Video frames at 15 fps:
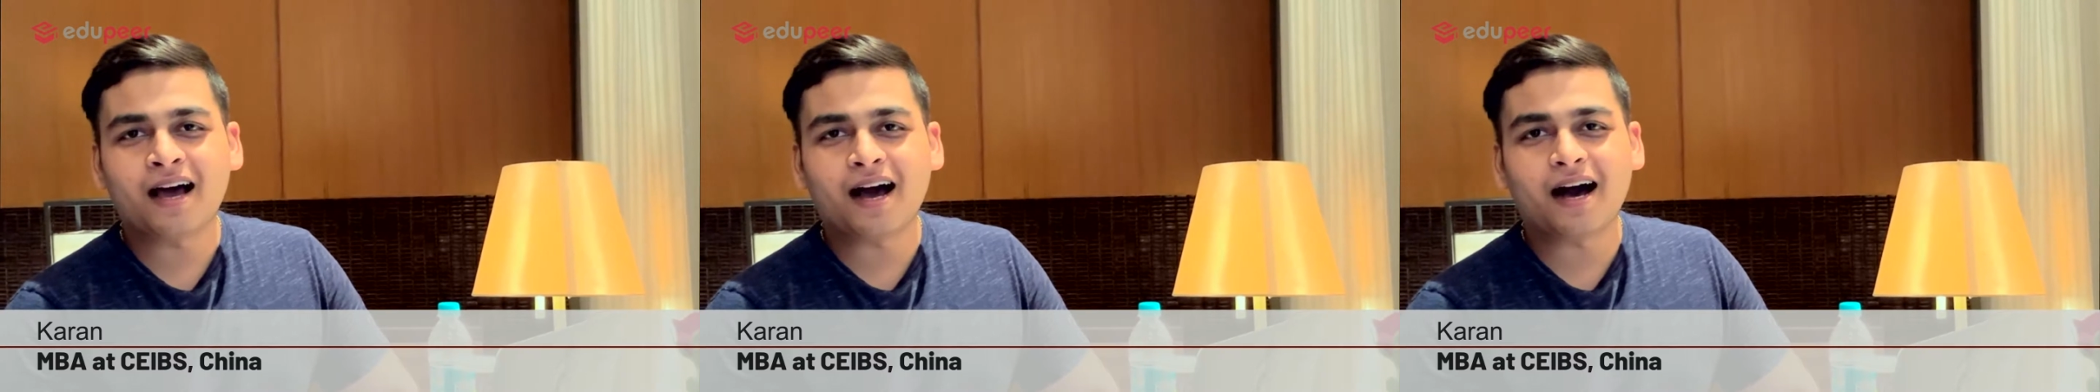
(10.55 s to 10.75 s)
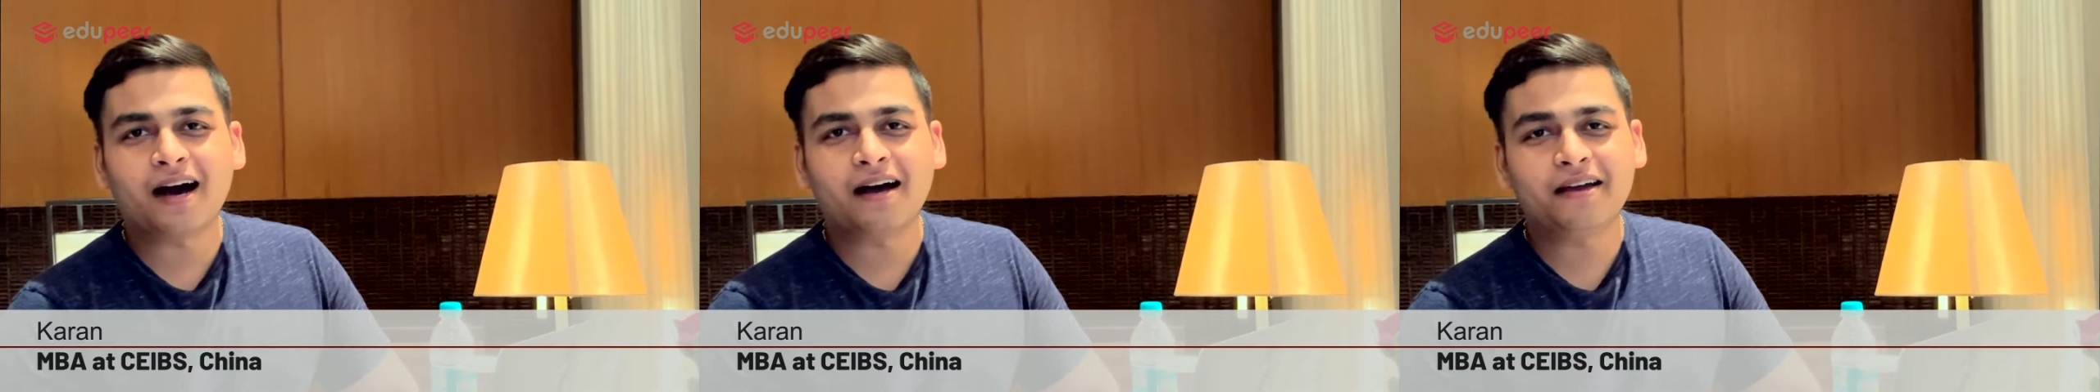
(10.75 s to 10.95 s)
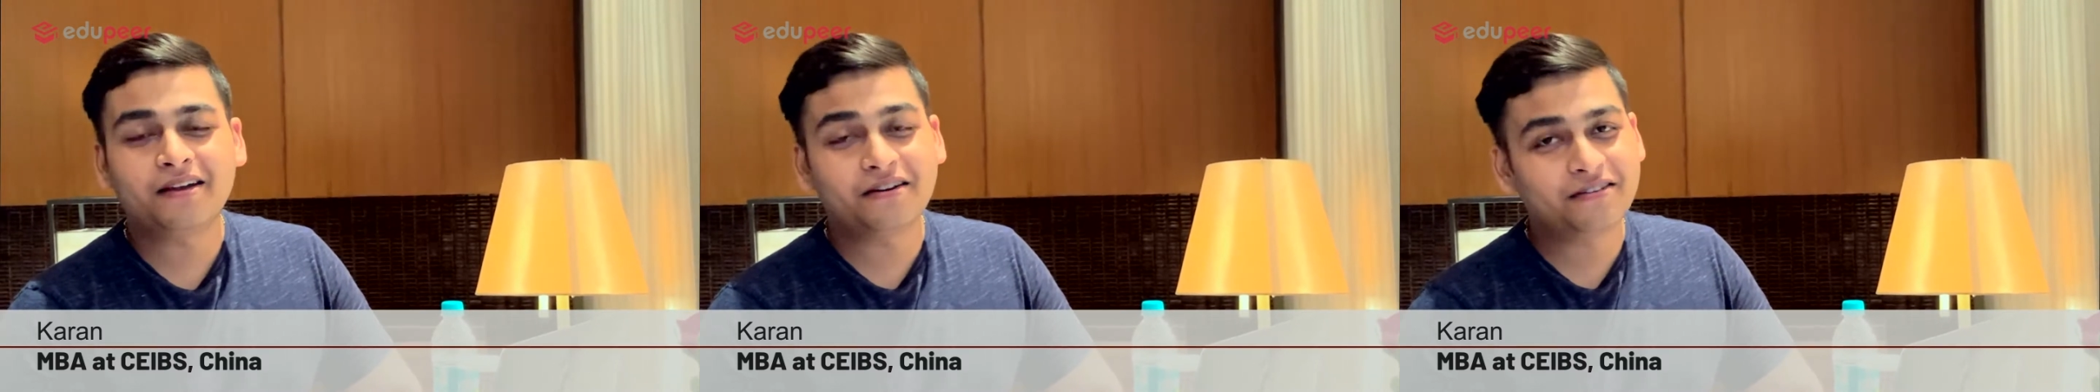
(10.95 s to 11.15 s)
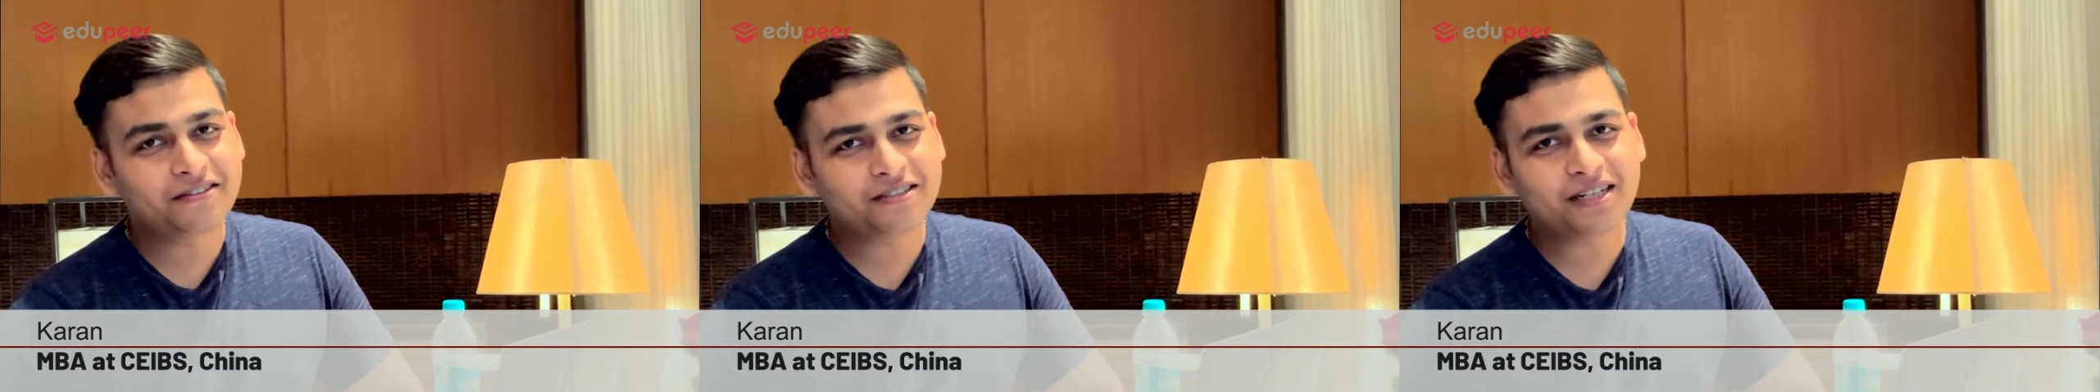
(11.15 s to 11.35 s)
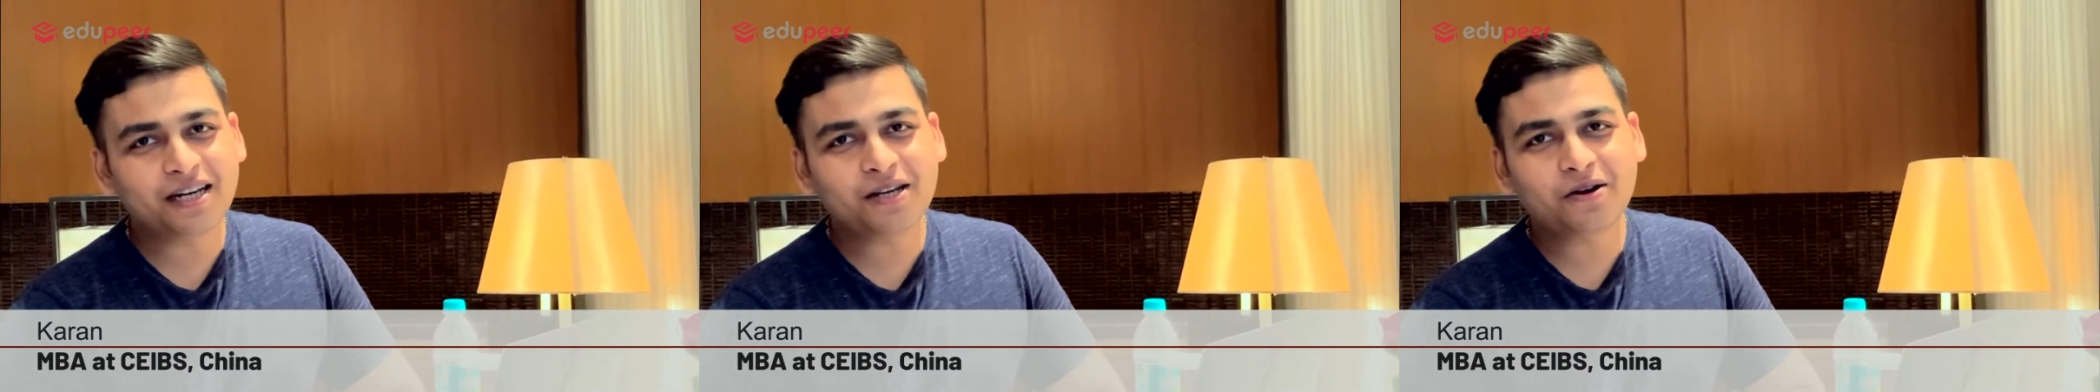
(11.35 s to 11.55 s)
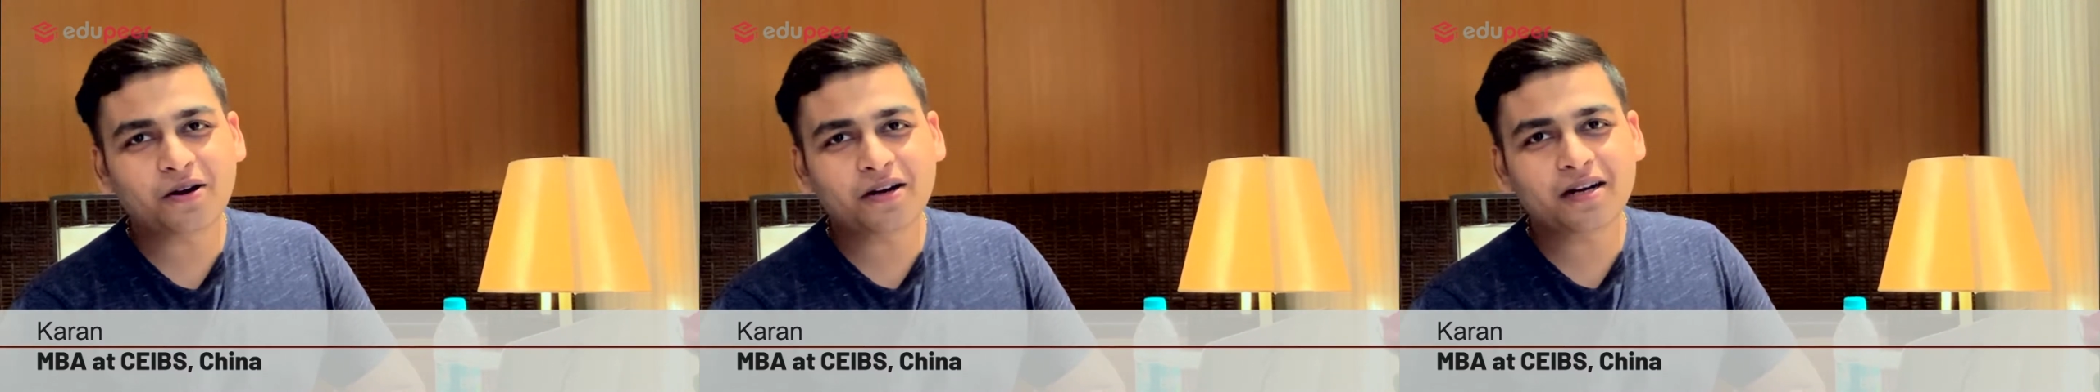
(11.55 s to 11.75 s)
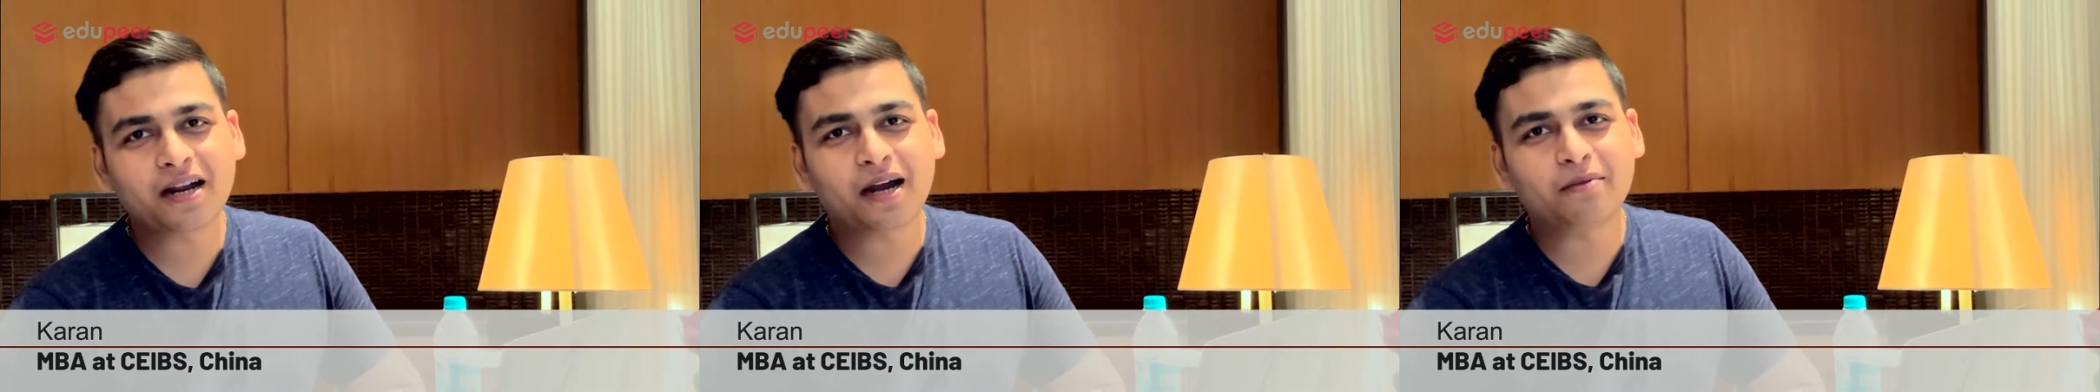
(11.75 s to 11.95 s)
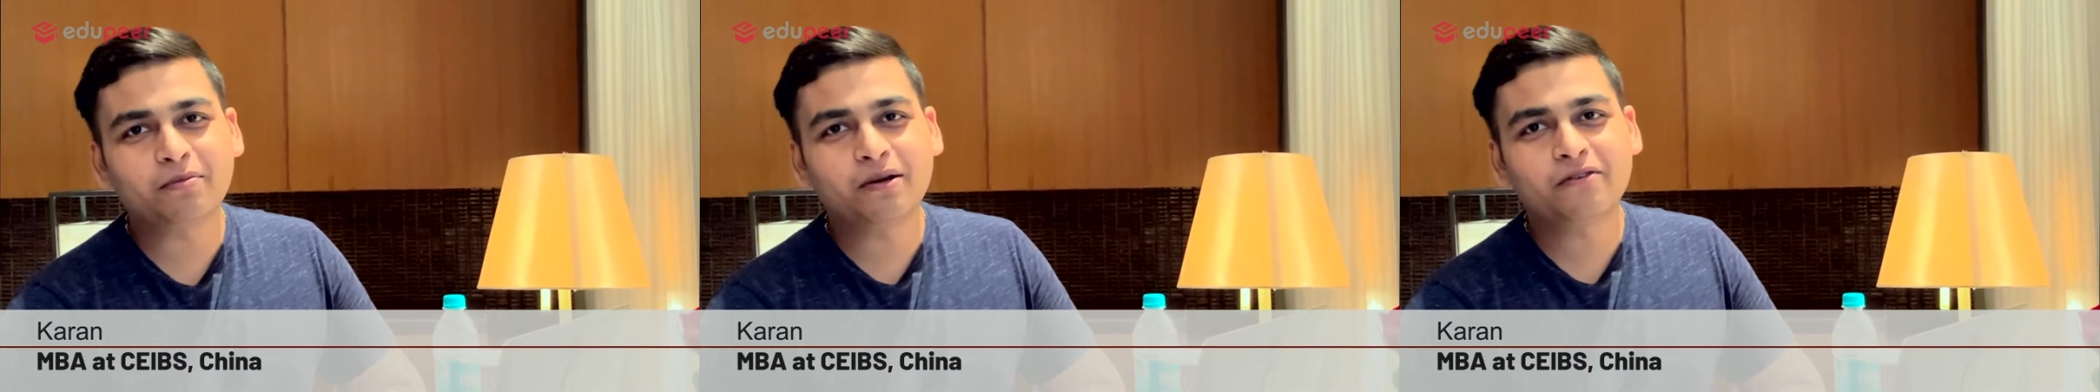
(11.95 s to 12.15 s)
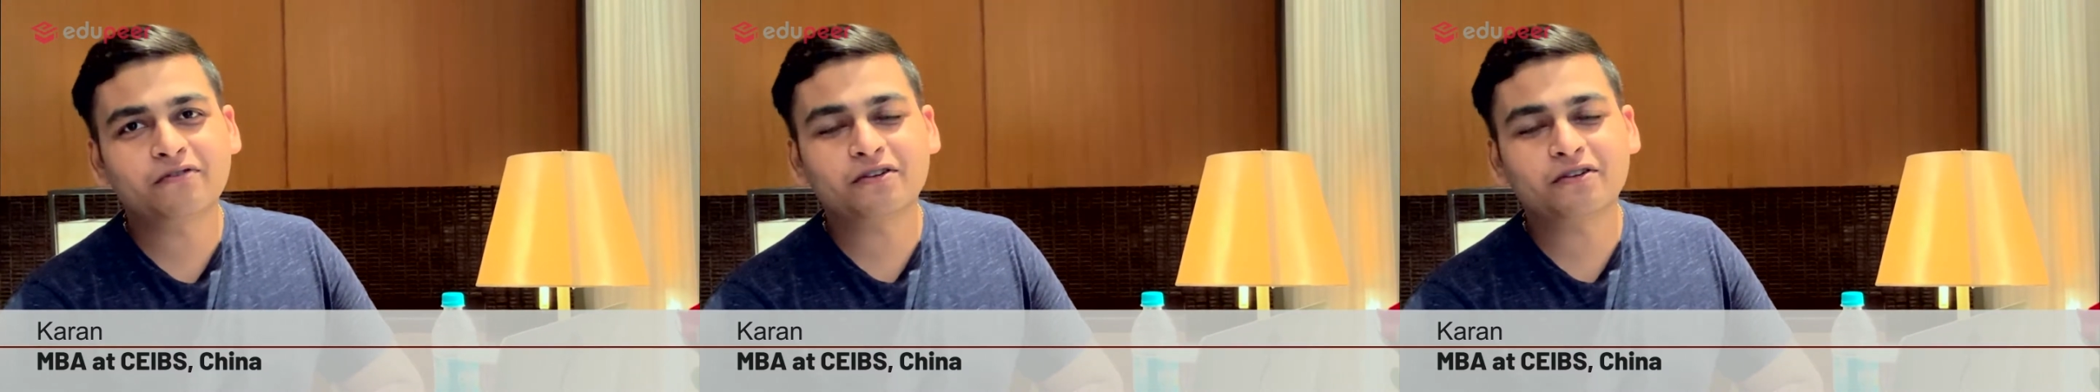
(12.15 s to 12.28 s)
I recently got an admit